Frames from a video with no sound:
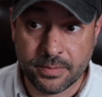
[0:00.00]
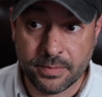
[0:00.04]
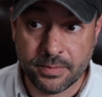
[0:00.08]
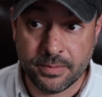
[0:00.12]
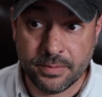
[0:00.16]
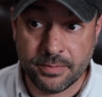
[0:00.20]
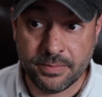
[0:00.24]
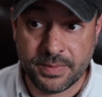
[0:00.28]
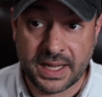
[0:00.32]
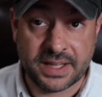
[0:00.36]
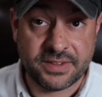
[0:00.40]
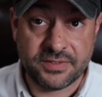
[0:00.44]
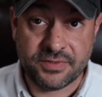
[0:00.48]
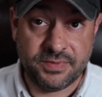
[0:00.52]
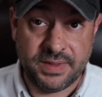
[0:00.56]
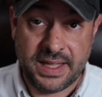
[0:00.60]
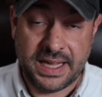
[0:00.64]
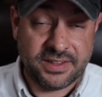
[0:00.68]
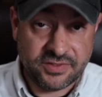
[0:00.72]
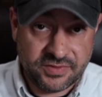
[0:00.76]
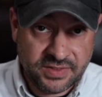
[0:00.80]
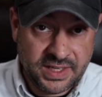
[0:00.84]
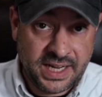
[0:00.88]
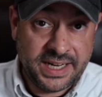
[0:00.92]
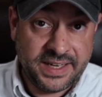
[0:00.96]
That's
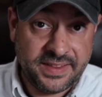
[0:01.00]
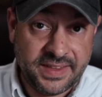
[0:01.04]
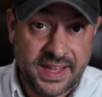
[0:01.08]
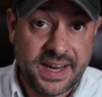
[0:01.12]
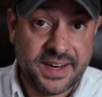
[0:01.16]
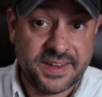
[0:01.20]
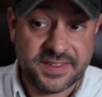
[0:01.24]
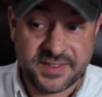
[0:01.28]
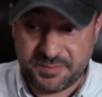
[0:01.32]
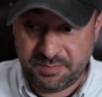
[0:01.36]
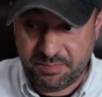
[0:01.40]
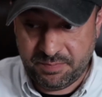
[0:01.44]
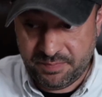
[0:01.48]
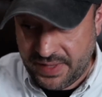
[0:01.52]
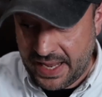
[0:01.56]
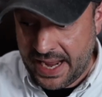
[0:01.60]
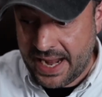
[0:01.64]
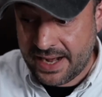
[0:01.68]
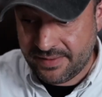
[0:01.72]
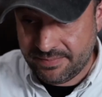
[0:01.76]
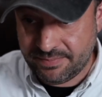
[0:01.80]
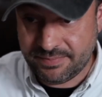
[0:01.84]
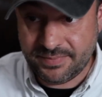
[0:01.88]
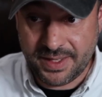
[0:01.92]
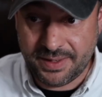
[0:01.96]
not
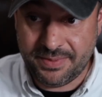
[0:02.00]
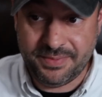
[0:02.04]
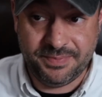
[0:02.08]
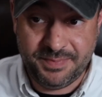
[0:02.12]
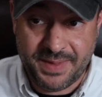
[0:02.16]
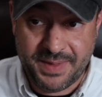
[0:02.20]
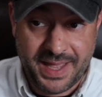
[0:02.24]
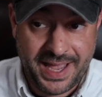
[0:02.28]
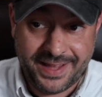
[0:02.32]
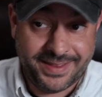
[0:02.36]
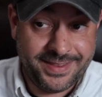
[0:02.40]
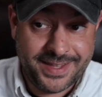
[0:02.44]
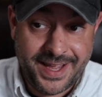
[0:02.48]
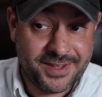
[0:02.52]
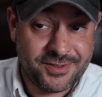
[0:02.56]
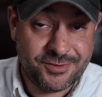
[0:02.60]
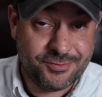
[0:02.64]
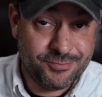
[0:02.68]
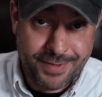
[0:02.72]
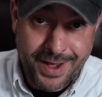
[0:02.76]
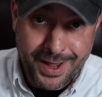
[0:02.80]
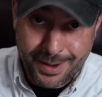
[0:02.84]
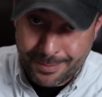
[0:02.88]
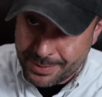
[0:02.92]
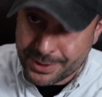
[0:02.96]

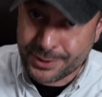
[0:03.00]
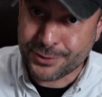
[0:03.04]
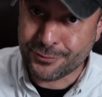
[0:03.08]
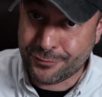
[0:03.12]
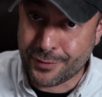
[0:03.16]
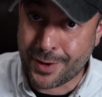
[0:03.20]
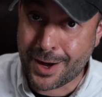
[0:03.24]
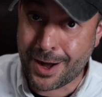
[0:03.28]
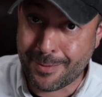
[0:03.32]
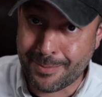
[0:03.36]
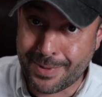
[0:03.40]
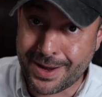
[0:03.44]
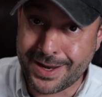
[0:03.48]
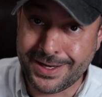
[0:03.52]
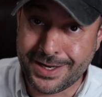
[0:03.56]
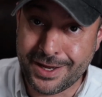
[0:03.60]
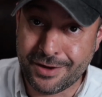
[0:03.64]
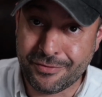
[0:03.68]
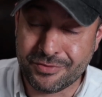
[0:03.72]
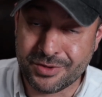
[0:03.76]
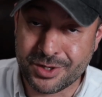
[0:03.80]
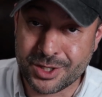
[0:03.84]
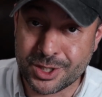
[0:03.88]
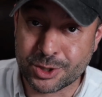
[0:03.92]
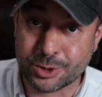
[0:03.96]
a misfire by
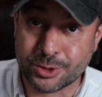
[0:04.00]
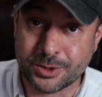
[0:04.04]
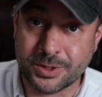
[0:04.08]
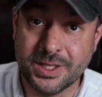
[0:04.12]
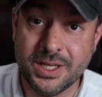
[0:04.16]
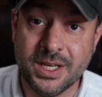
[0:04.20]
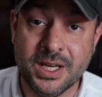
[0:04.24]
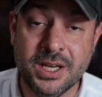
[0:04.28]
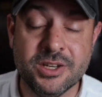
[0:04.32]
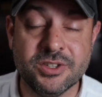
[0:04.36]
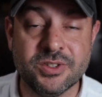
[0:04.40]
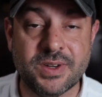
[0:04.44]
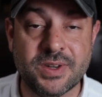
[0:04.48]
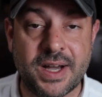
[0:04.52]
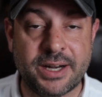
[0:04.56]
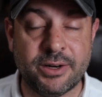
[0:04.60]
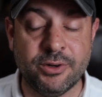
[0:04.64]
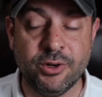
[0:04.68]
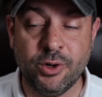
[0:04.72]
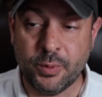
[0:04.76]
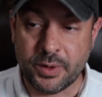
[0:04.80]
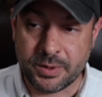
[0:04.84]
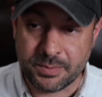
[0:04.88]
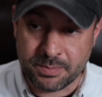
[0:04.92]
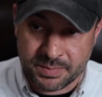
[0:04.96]
definition. So I don't know
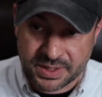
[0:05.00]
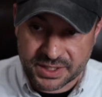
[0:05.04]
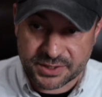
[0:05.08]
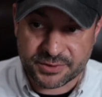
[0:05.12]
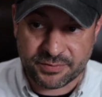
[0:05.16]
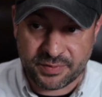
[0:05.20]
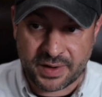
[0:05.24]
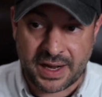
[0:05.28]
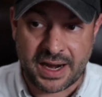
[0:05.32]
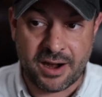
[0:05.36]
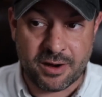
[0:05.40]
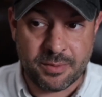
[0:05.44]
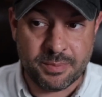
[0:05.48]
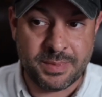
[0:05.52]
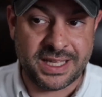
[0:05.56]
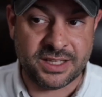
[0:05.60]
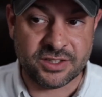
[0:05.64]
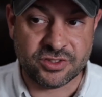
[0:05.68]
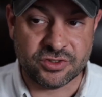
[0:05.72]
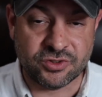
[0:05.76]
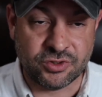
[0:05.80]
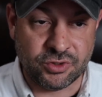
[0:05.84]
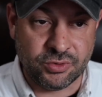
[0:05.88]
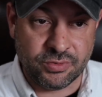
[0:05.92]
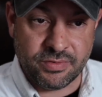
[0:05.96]
what misfire means
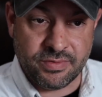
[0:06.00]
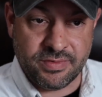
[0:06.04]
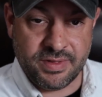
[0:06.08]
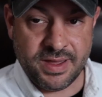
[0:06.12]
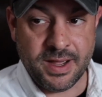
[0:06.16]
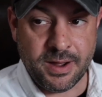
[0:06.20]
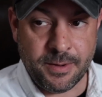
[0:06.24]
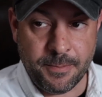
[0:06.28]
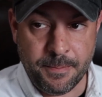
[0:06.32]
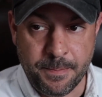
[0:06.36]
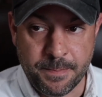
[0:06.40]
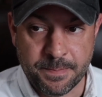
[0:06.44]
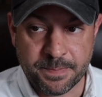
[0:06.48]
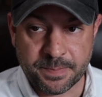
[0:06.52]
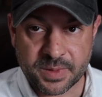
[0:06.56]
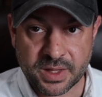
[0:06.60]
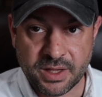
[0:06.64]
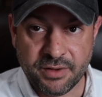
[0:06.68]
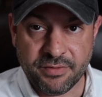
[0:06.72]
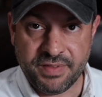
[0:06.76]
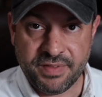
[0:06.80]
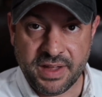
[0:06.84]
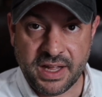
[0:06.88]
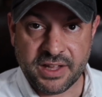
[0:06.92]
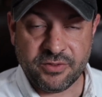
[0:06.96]
to them, if
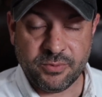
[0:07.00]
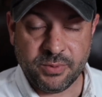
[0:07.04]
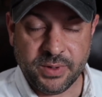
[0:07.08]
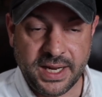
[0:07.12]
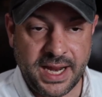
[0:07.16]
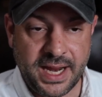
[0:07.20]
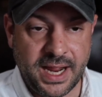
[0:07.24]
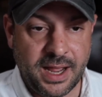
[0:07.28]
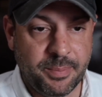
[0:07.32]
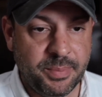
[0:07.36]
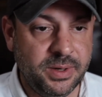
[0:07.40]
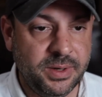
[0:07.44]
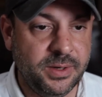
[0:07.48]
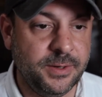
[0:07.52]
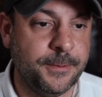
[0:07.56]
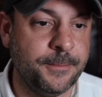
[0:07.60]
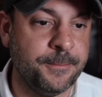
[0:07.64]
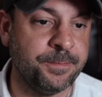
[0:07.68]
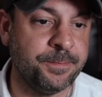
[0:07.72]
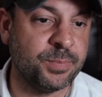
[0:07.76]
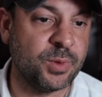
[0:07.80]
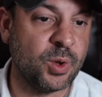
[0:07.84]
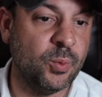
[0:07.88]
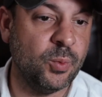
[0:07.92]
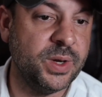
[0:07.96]
that's what happened.
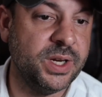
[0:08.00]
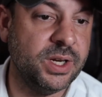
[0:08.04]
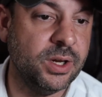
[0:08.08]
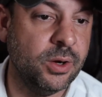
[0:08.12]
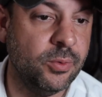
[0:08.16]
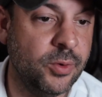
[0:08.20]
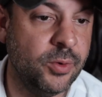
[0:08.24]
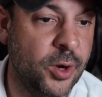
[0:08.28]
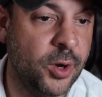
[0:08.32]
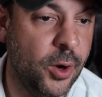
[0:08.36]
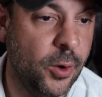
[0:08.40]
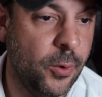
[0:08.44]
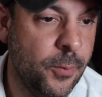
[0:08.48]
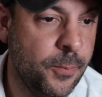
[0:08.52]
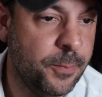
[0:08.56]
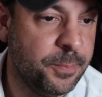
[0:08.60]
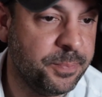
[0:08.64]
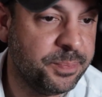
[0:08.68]
We don't know.